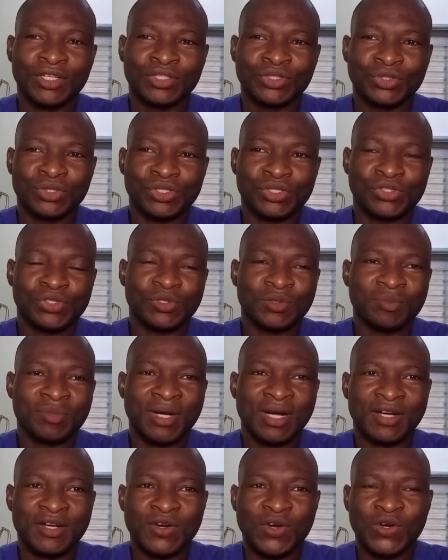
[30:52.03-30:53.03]
to the
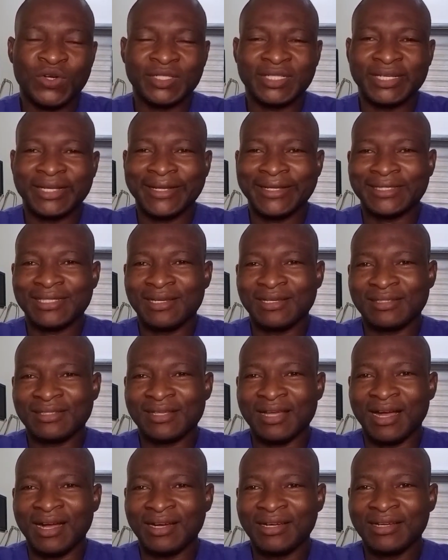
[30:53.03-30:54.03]
stomach or the lesser
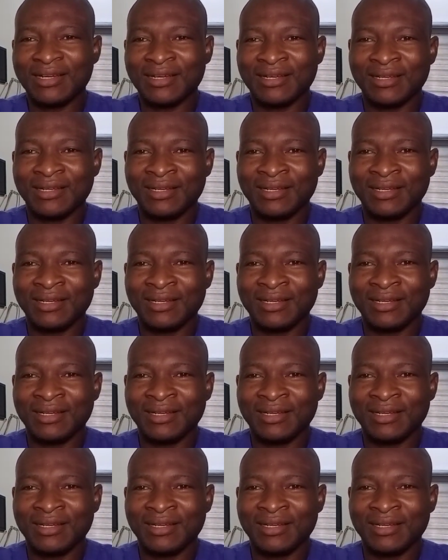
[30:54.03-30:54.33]
sac.